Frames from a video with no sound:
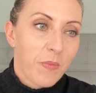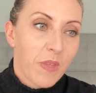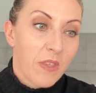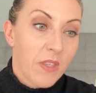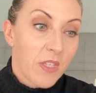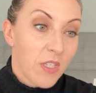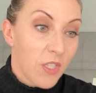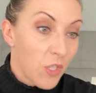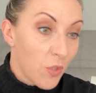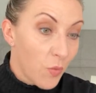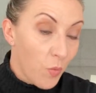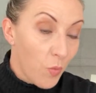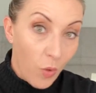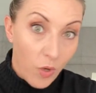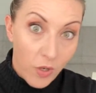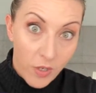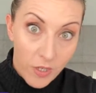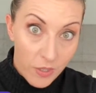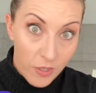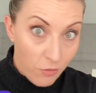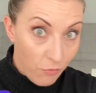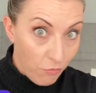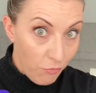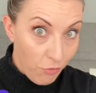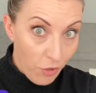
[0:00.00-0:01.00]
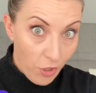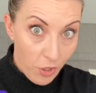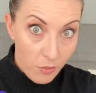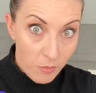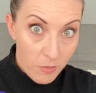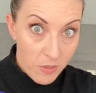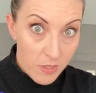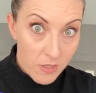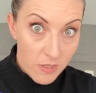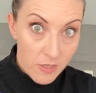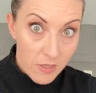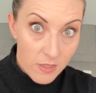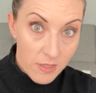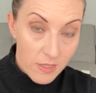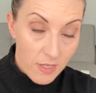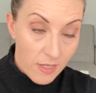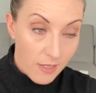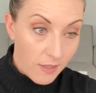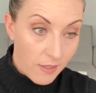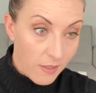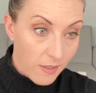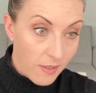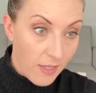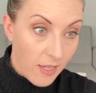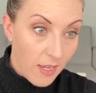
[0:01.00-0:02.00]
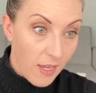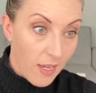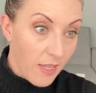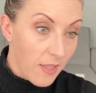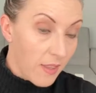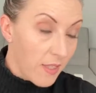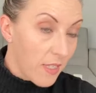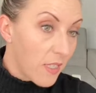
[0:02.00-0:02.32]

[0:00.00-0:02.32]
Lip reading: This is why the Romans had settled there.